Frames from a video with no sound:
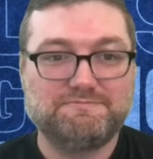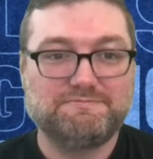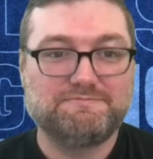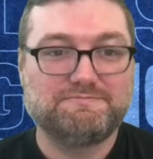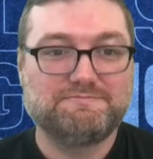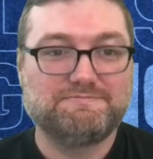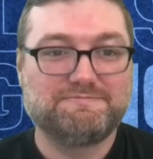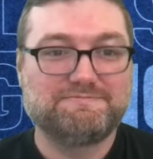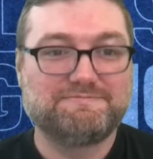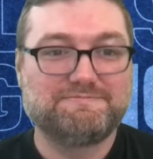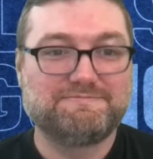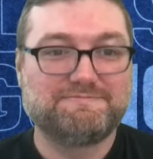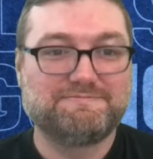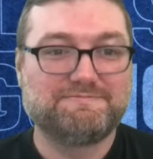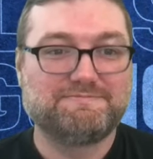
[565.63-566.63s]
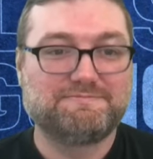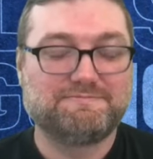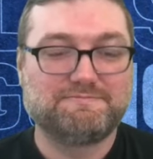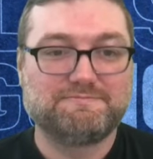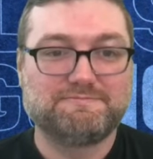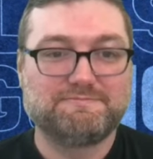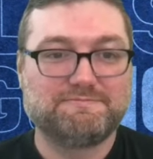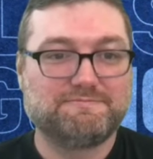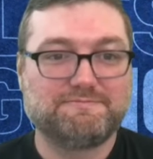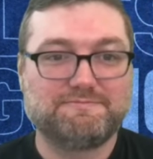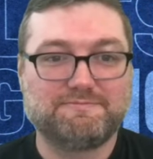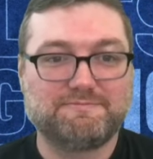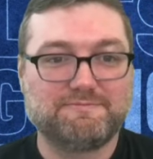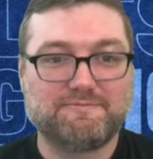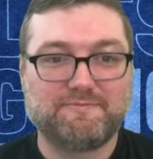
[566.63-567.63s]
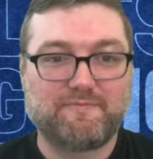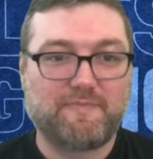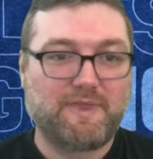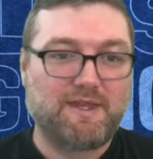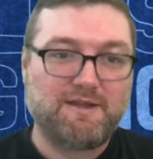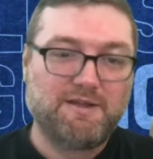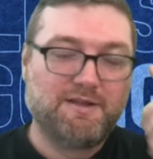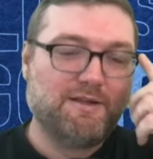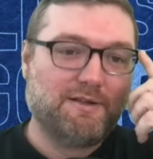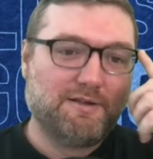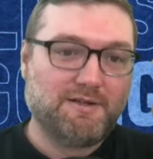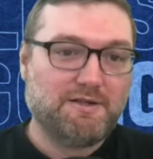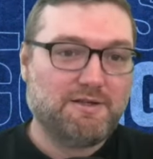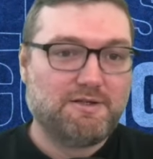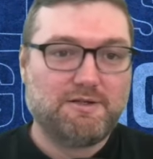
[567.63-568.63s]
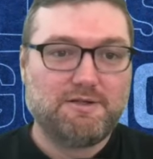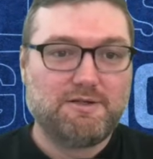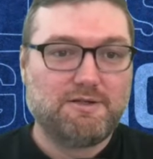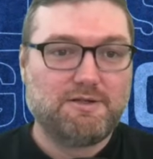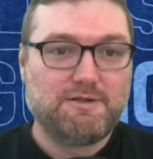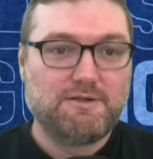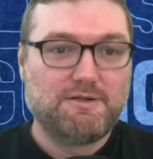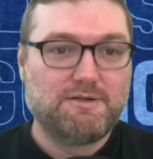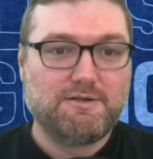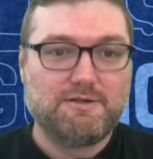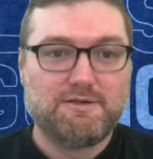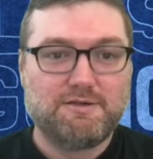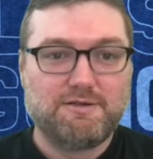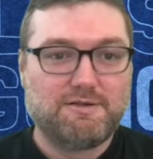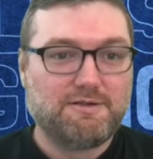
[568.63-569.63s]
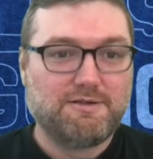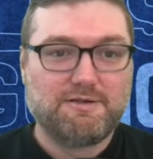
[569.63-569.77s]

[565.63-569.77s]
[no speech]